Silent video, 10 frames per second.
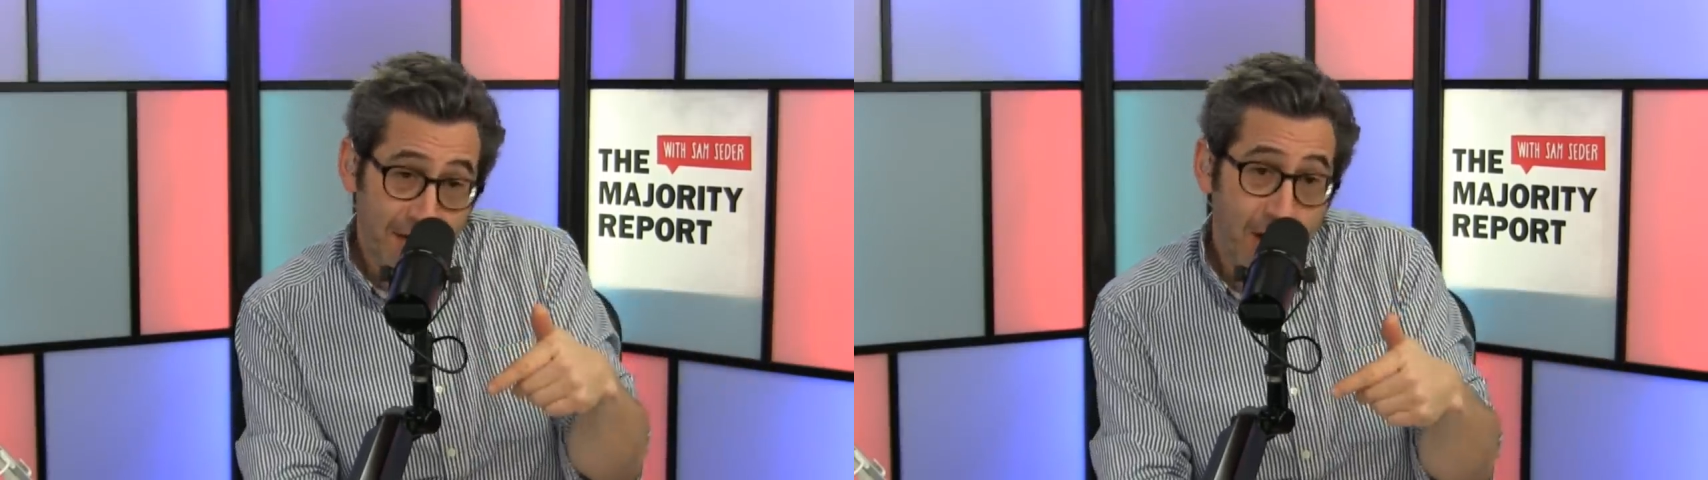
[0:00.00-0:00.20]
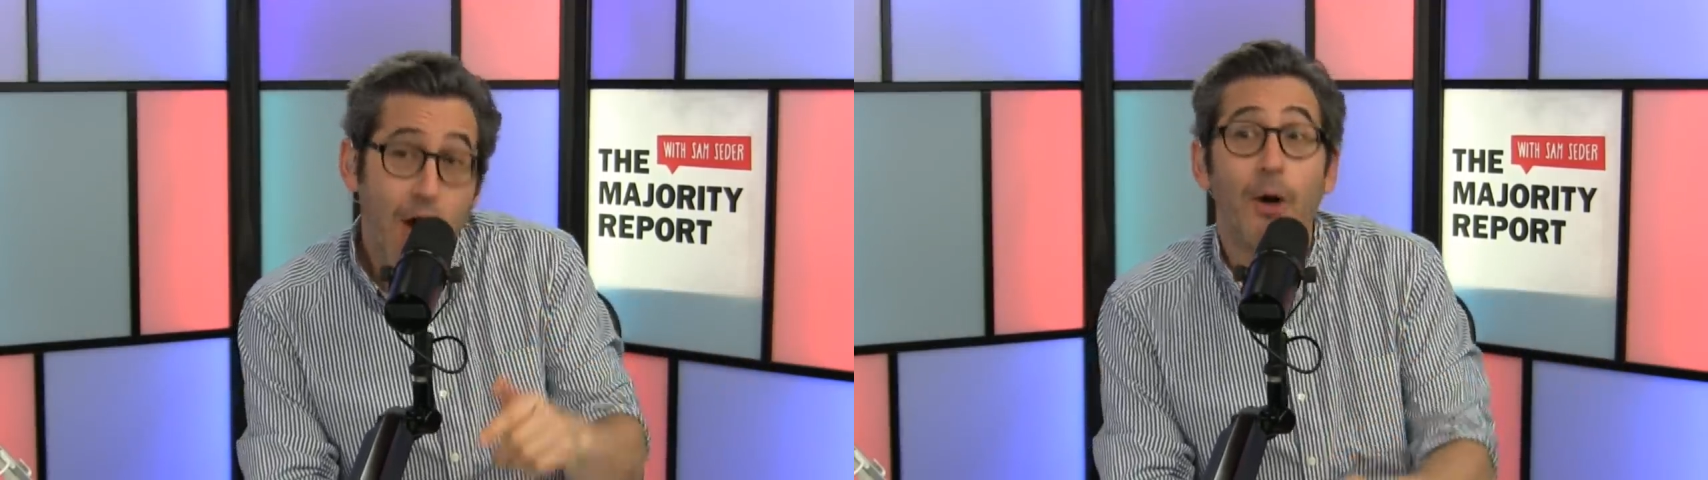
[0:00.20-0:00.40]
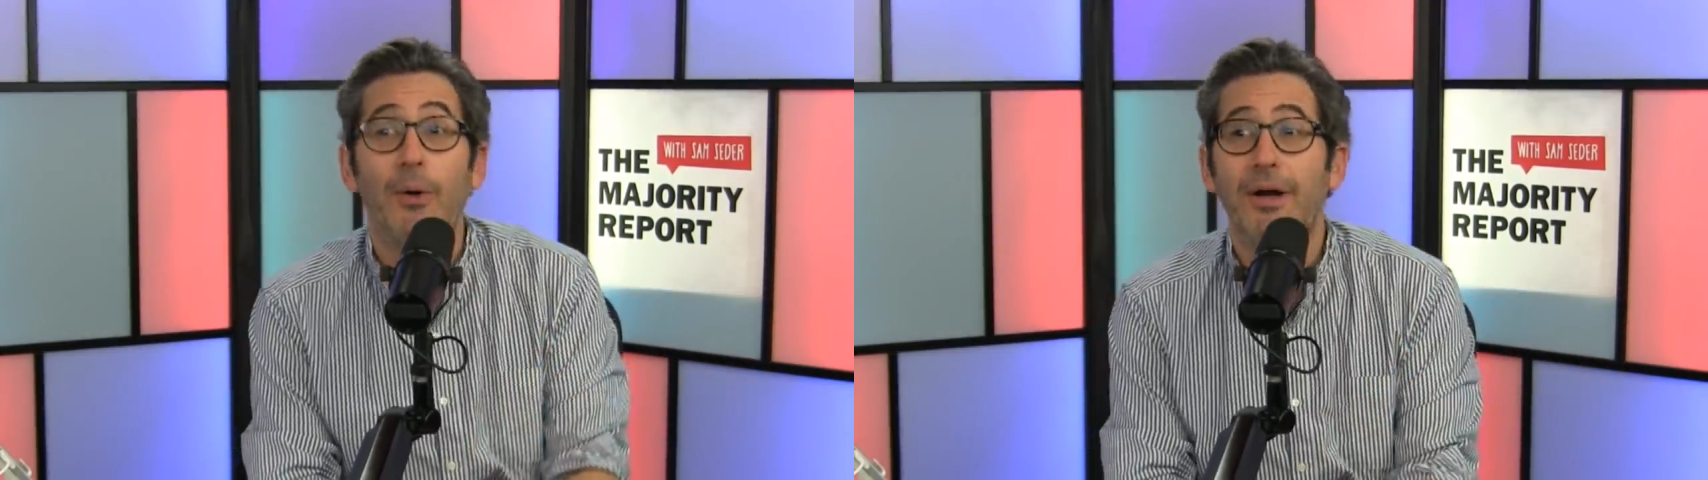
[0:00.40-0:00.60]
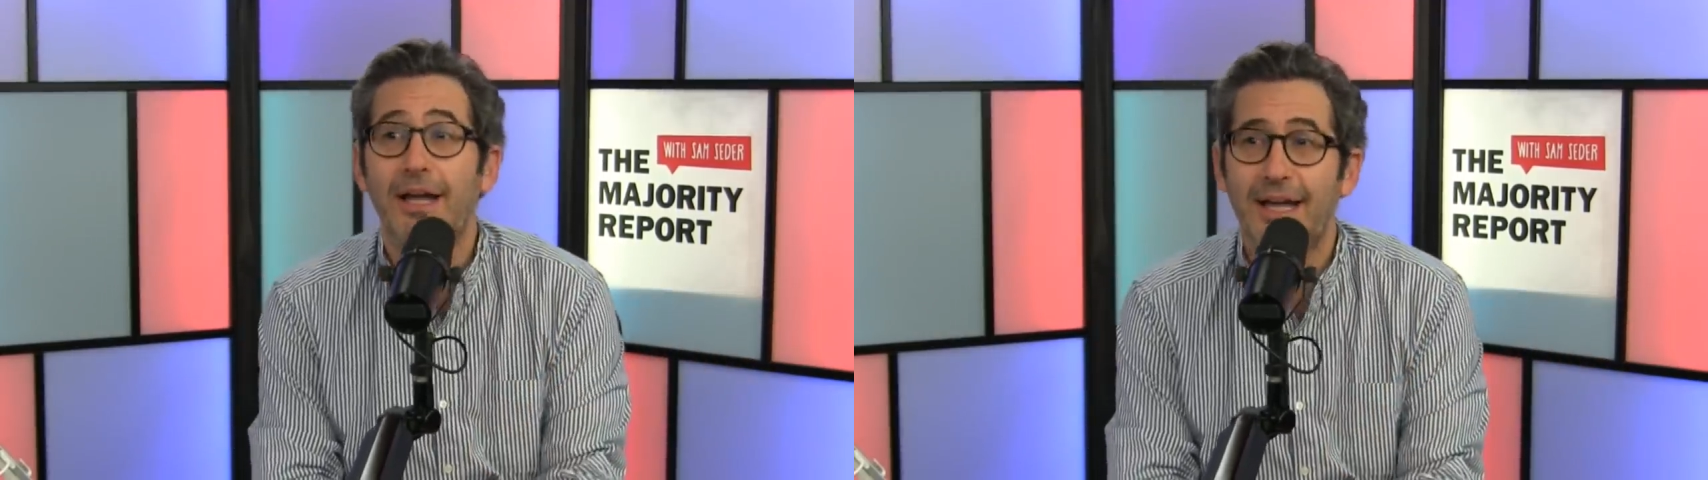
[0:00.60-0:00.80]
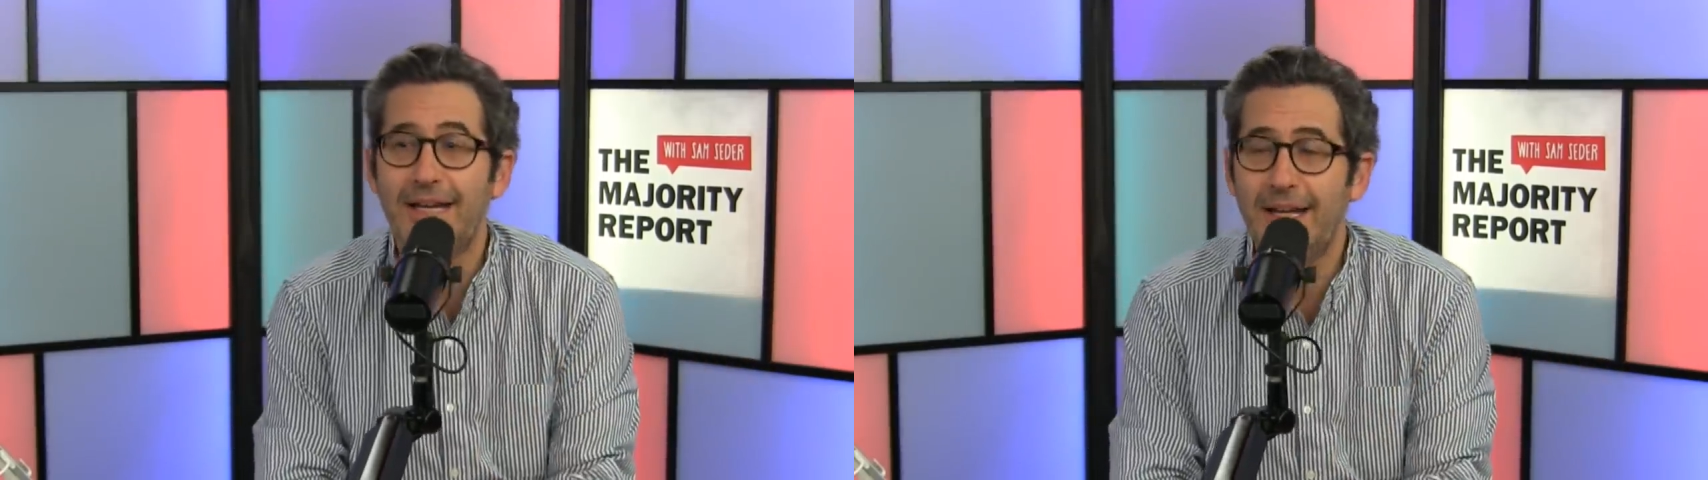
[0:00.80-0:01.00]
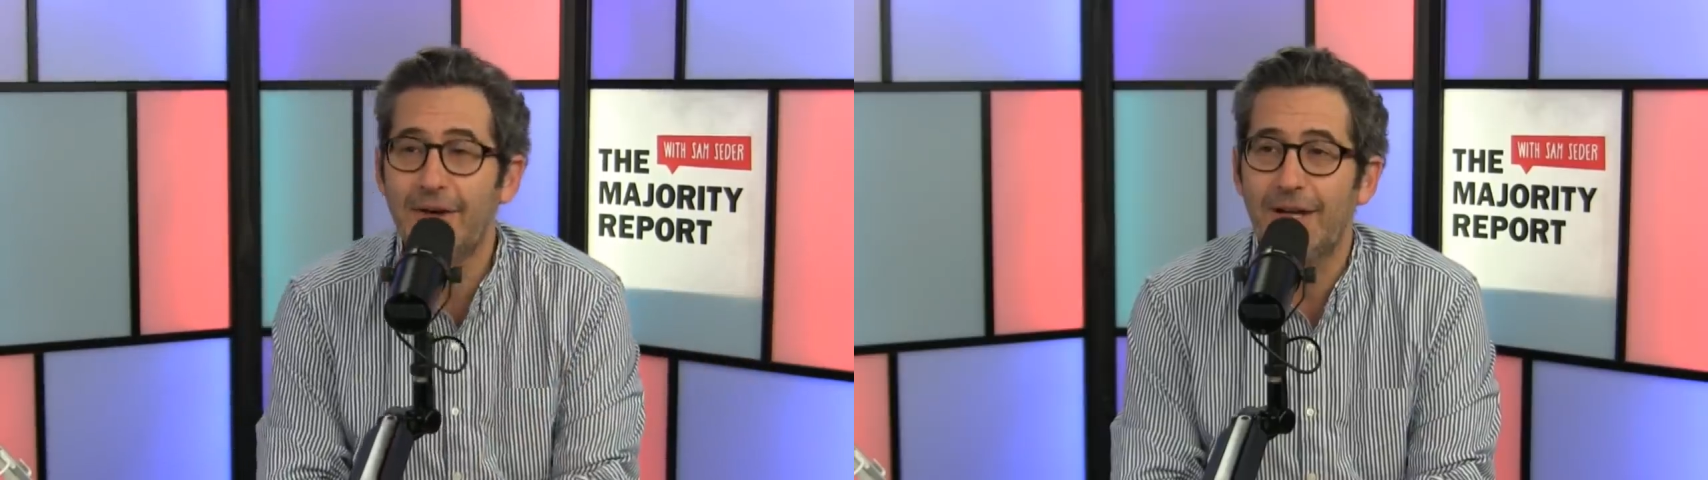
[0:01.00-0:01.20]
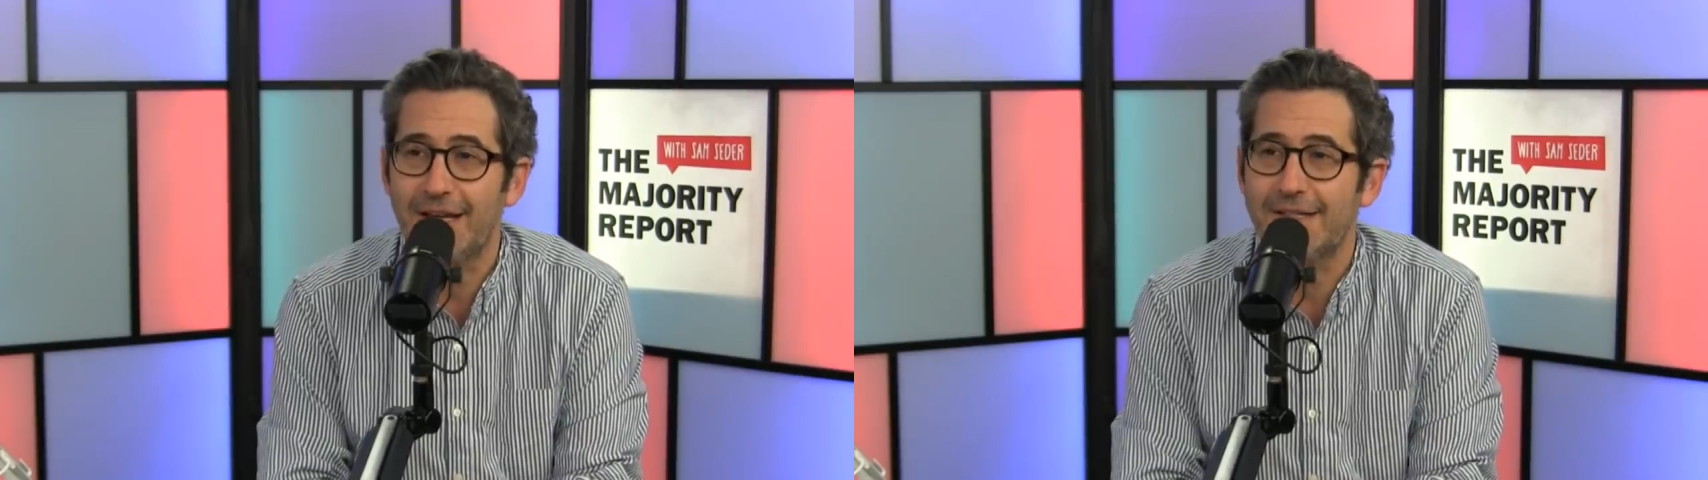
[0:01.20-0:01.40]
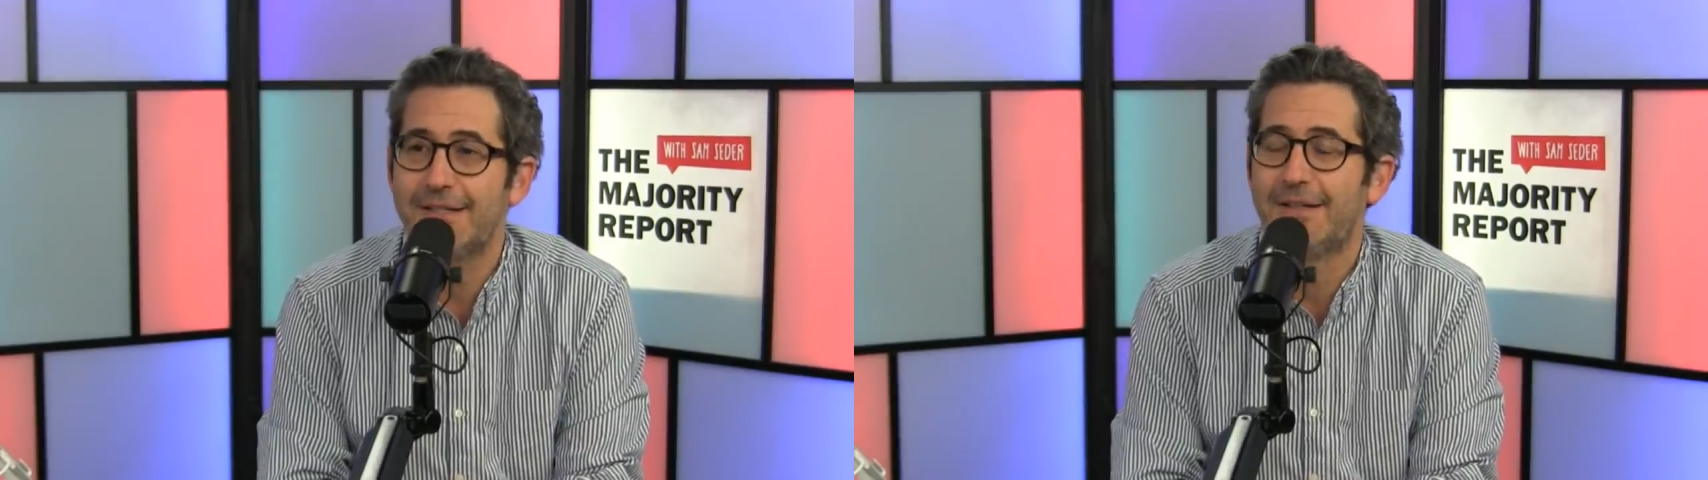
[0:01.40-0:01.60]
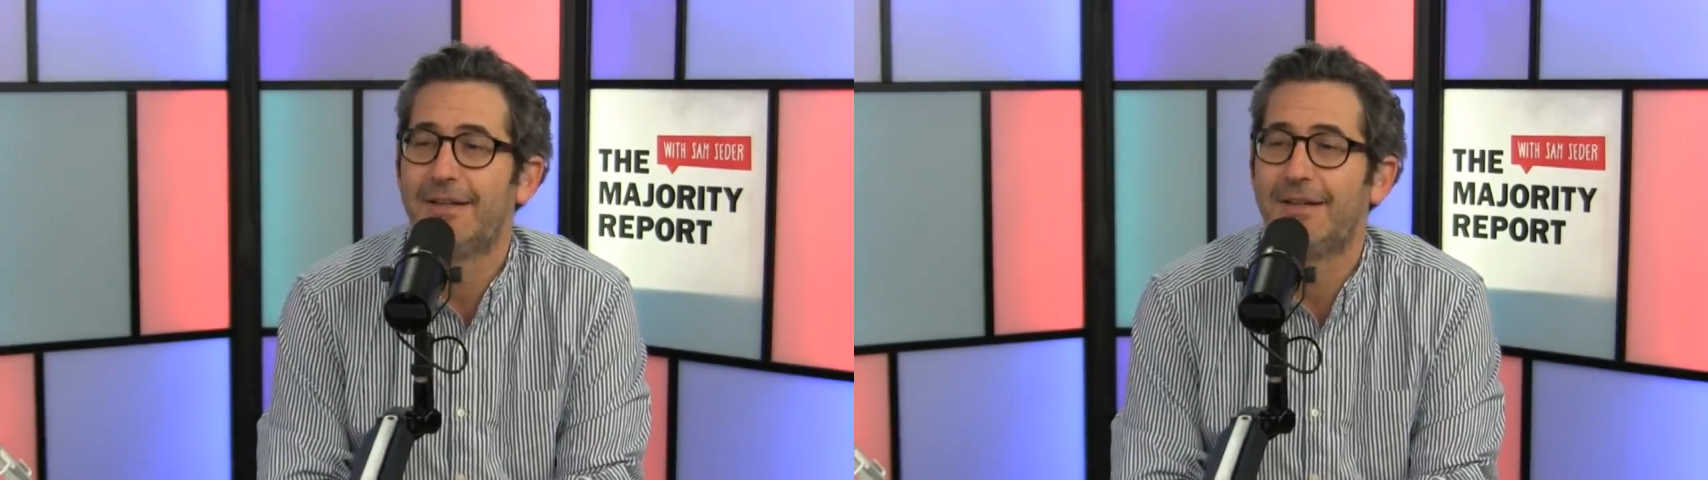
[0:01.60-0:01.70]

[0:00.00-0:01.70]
Go, and here it is.